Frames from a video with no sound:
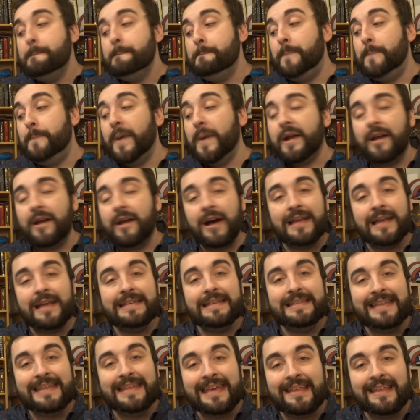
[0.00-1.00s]
but
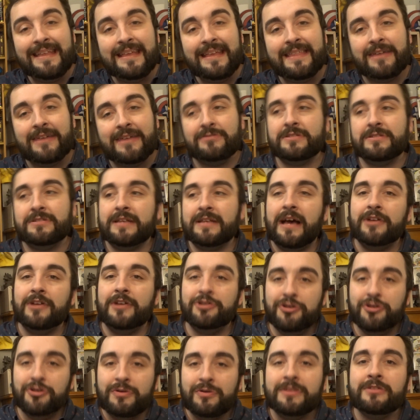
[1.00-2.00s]
ideally they'll
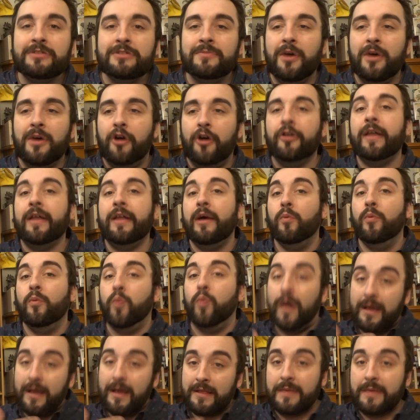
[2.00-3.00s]
start doing them on a
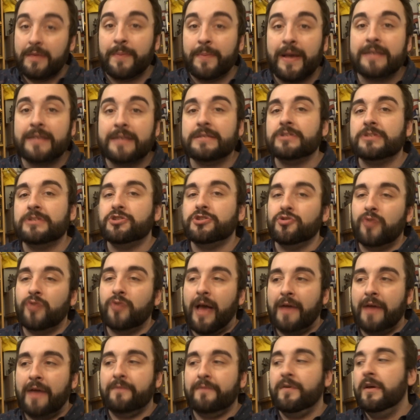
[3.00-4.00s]
weekly basis. You'll
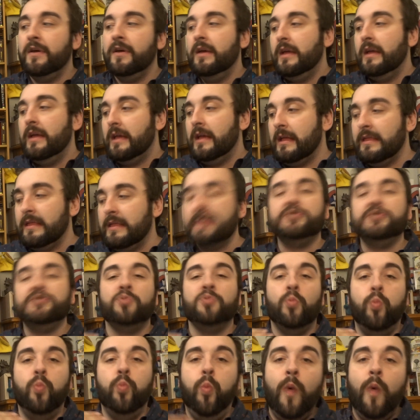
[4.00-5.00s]
have at least
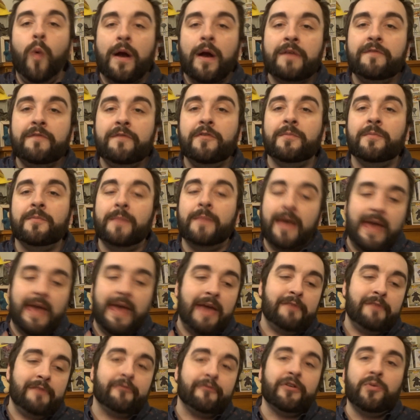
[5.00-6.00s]
one of them
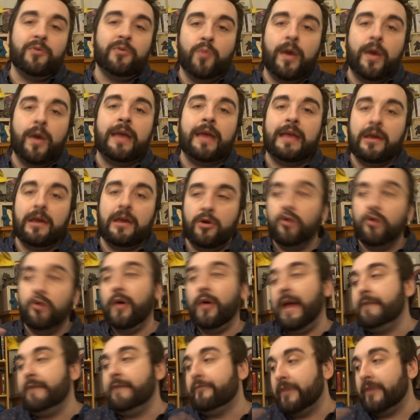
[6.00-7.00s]
every week or
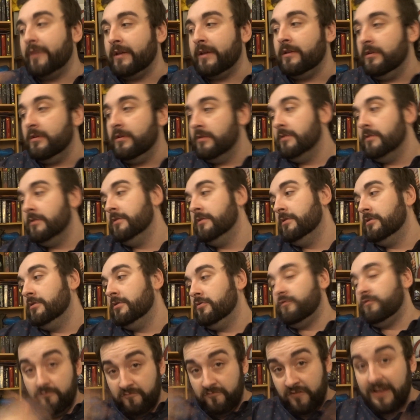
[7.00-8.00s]
every
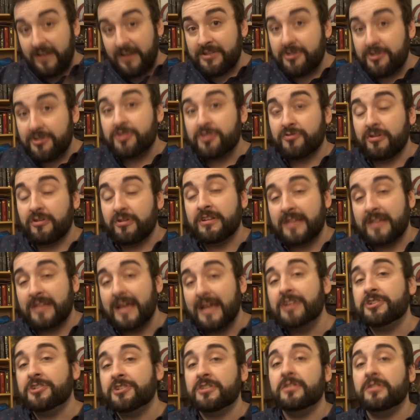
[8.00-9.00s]
research
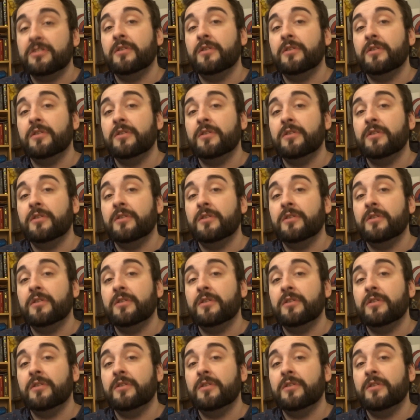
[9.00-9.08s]
rotation